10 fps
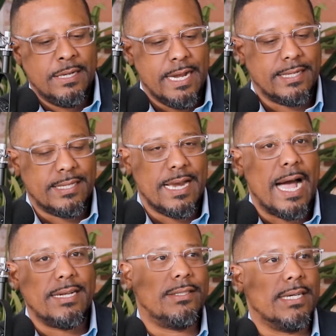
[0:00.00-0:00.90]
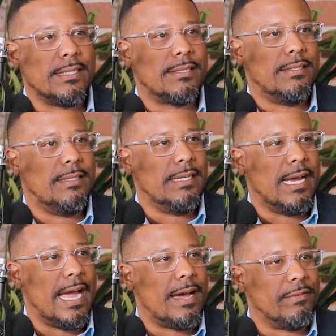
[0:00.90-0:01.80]
it's not just, do you
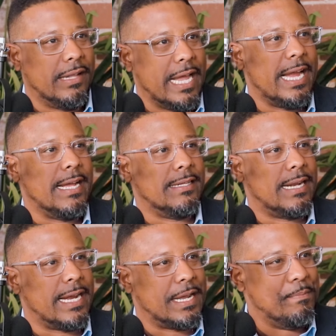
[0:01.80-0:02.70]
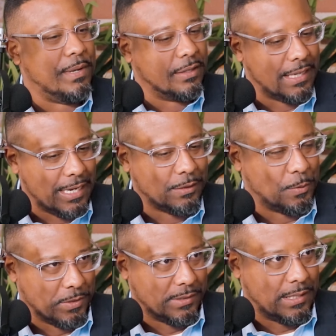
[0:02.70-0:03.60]
have land that I can build a
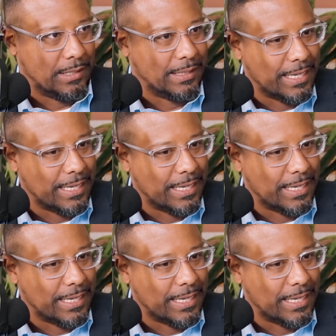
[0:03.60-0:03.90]
headquarters on?